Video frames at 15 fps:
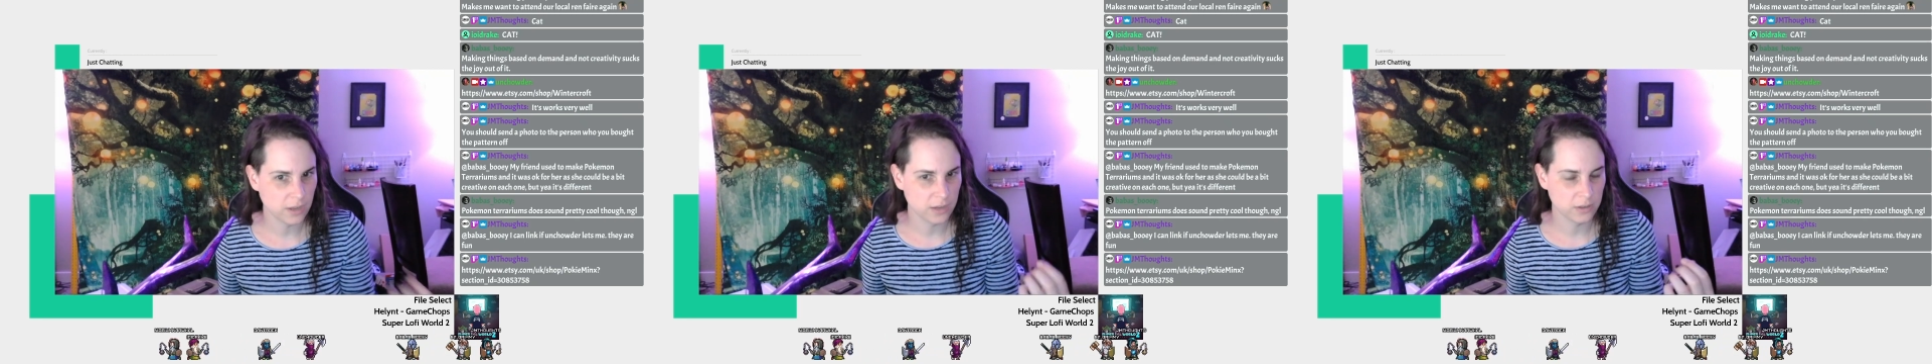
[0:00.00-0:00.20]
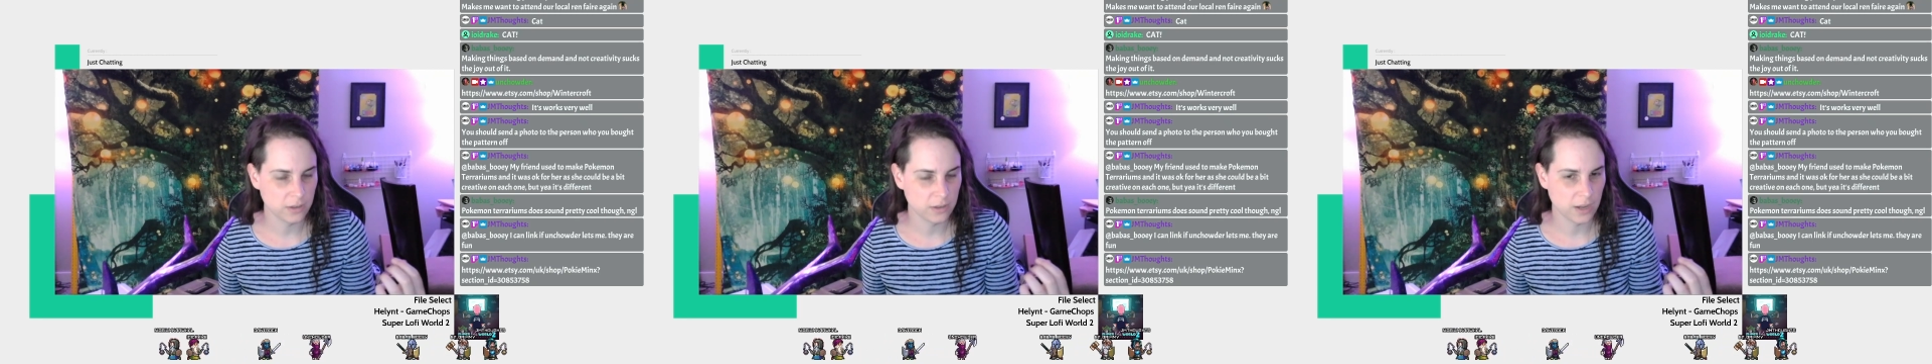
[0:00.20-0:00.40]

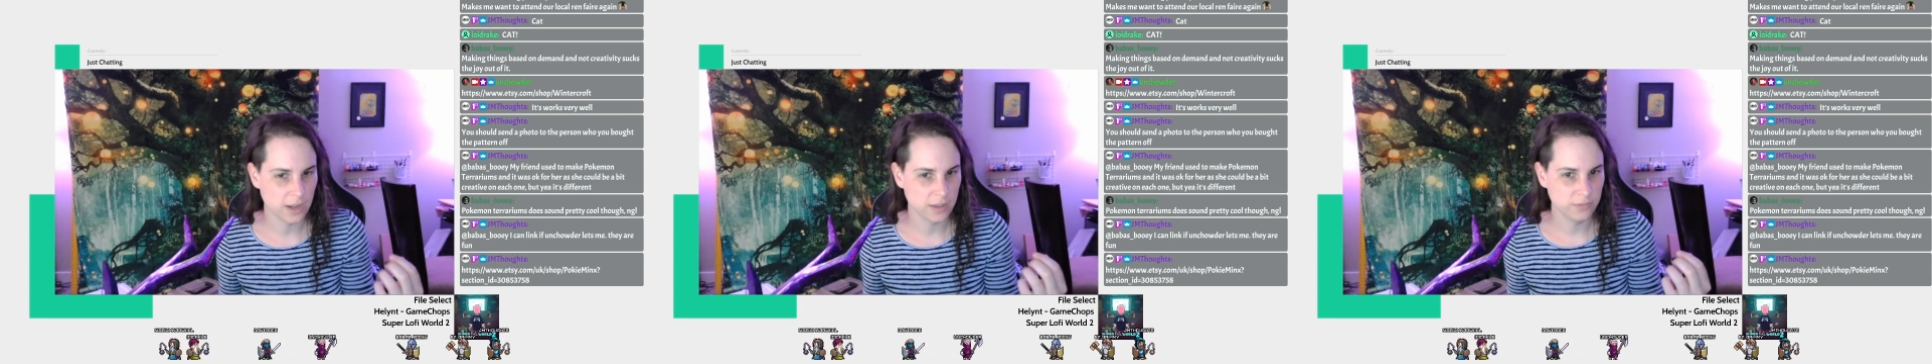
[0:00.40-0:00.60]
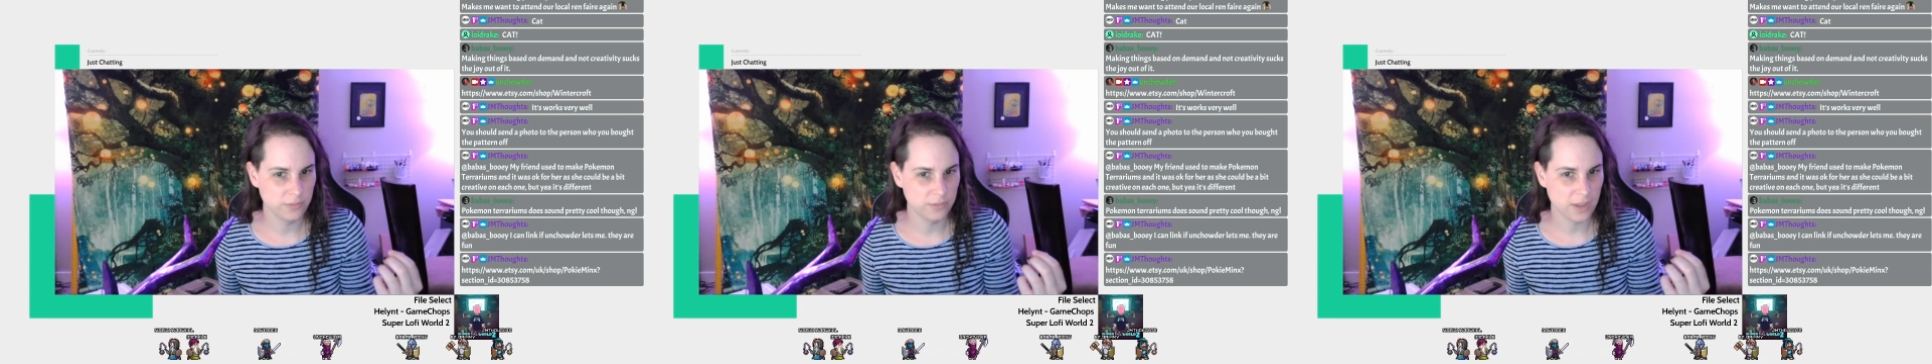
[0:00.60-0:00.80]

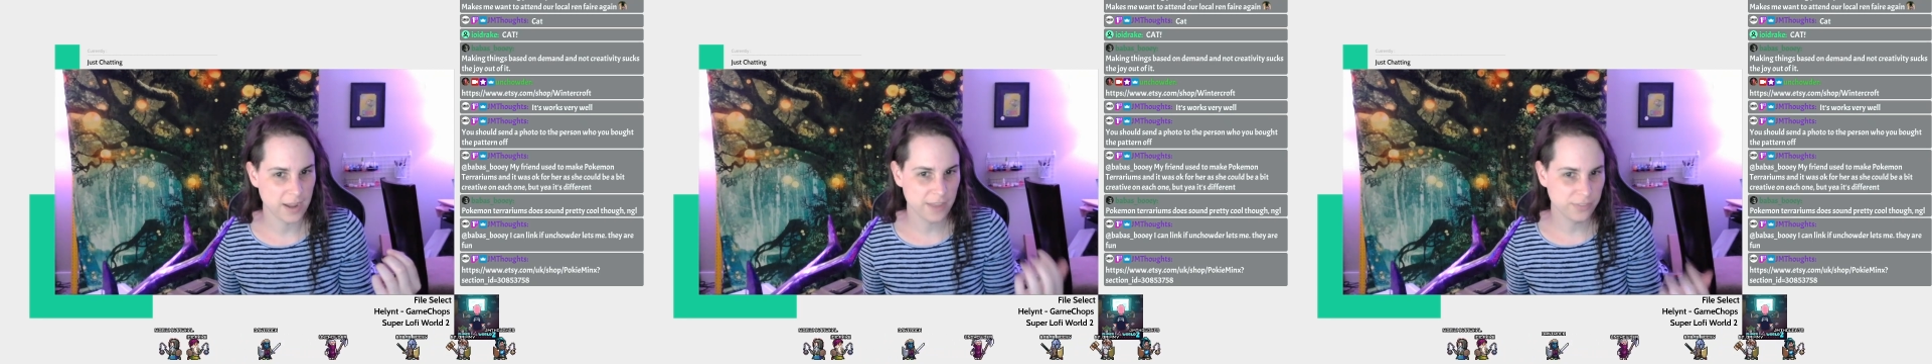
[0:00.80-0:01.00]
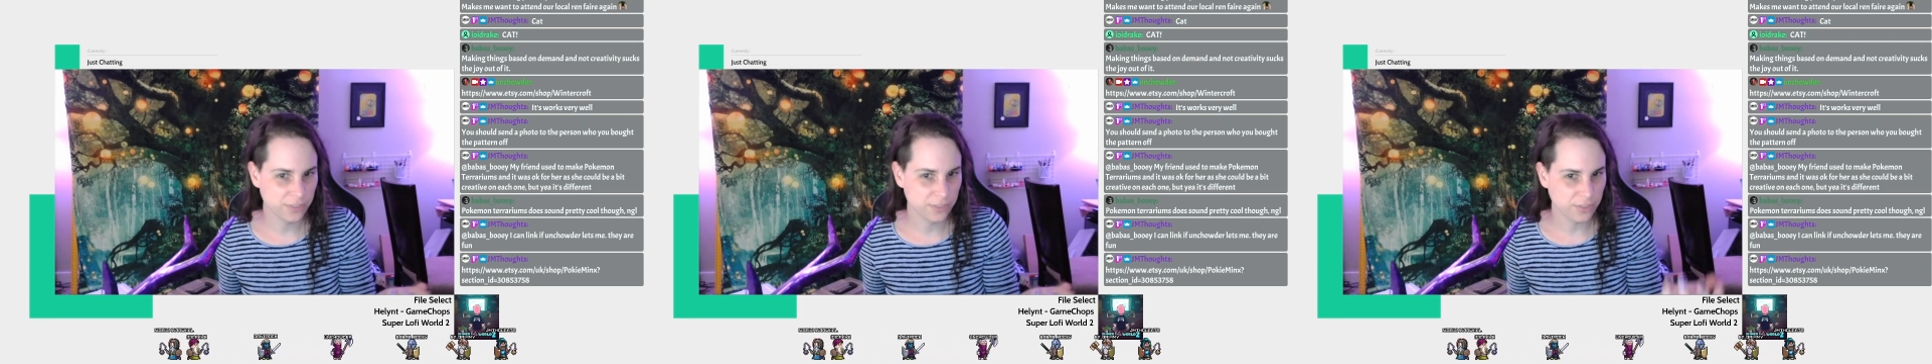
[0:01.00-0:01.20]
I
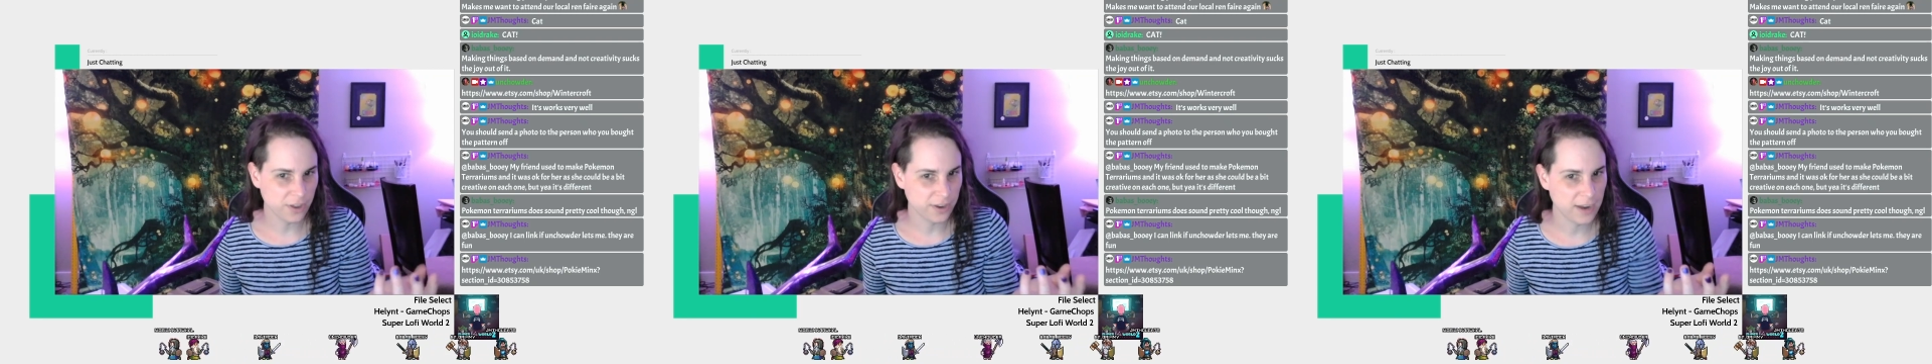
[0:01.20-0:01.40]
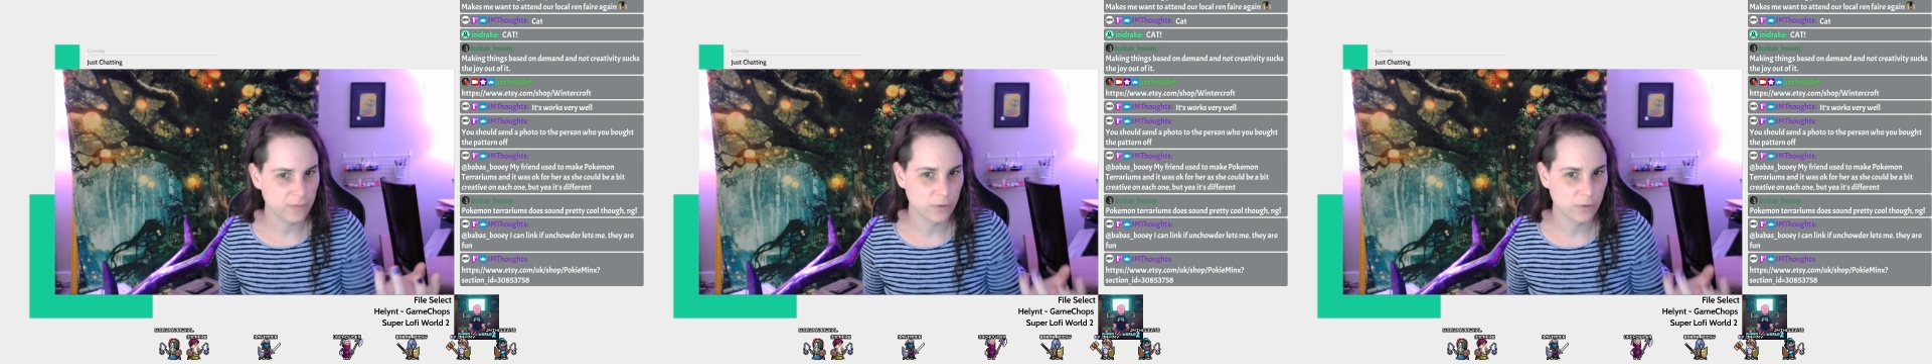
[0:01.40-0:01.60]
had the thought
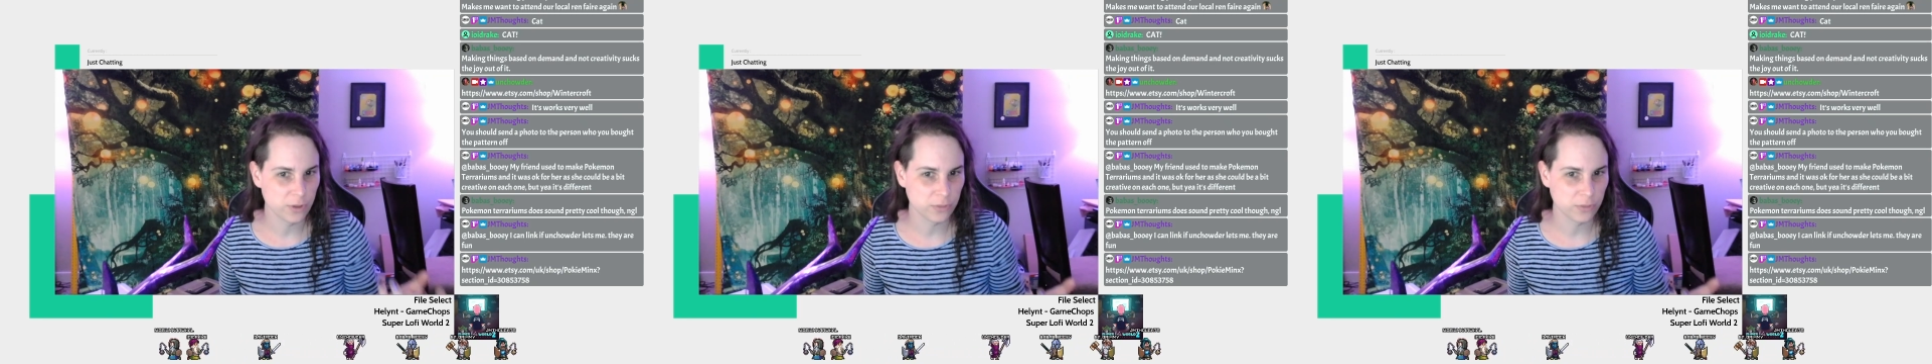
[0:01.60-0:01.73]
halfway